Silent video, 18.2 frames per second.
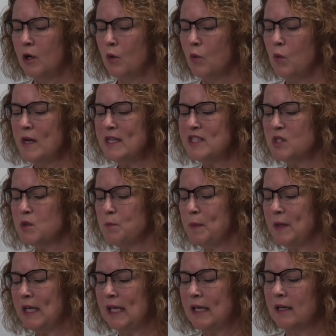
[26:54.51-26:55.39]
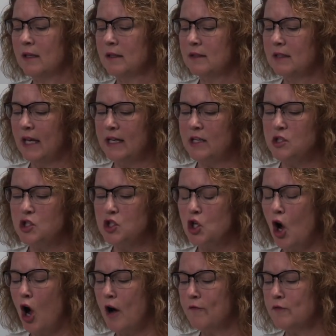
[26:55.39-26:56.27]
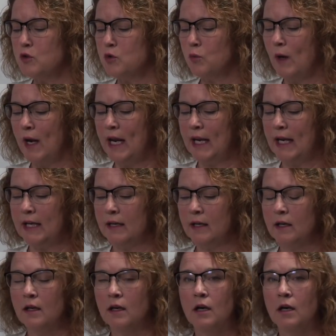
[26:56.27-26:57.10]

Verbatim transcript: wispy, like soft rain,